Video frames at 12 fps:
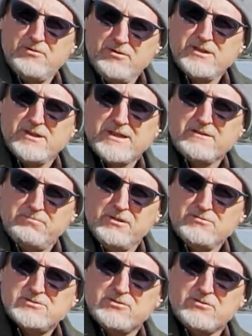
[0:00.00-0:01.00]
burning like a
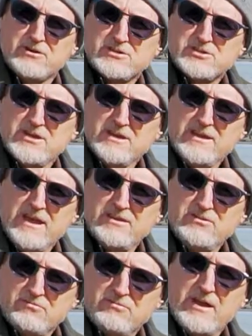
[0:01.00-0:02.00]
blowtorch
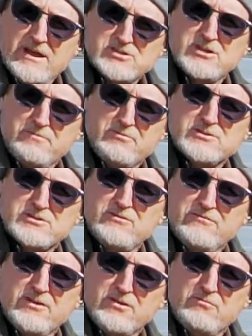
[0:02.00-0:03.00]
and you're actually
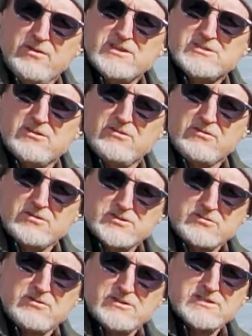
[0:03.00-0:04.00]
preserving your
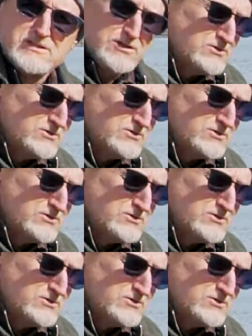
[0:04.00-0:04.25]
resource and